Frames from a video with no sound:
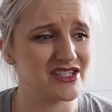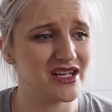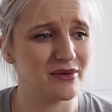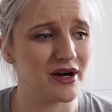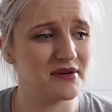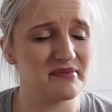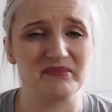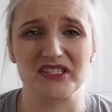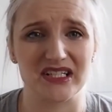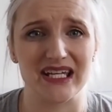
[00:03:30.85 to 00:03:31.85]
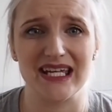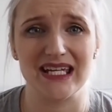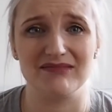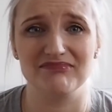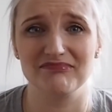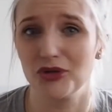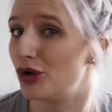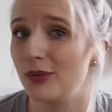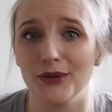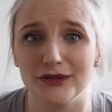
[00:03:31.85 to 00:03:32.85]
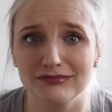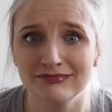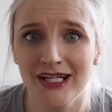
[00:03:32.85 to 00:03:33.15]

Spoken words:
do you know what, I'm just gonna eat normal.